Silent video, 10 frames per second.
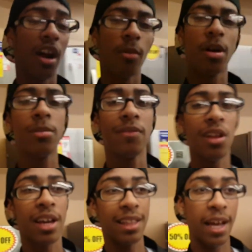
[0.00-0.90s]
I'll probably
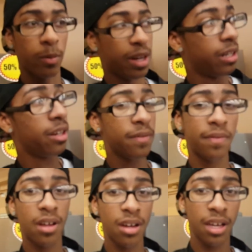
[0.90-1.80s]
vlog in that one. I didn't
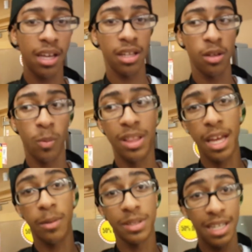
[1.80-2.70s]
vlog in the one
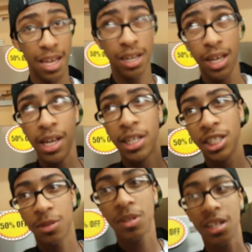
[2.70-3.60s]
that I was at
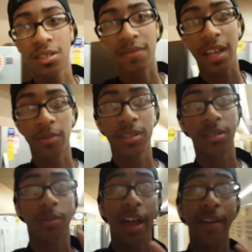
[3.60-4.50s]
just because of that
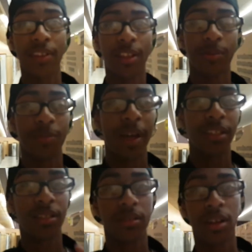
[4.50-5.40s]
reason why everything was bad.
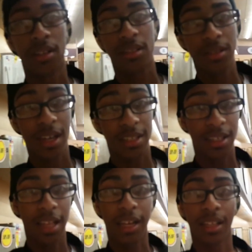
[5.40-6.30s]
So I'll see you guys
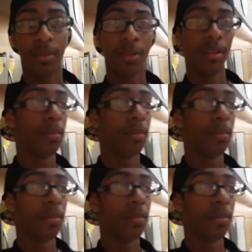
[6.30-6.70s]
in that clip then.